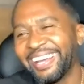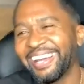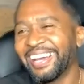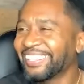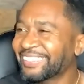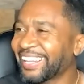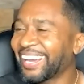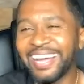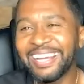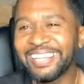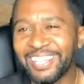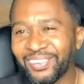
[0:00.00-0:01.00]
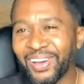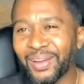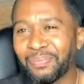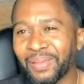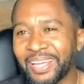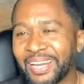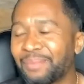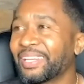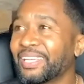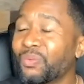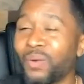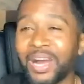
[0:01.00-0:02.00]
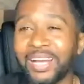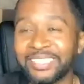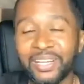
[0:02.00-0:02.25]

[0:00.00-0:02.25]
It's like, I ain't never know how to play that, but he watched it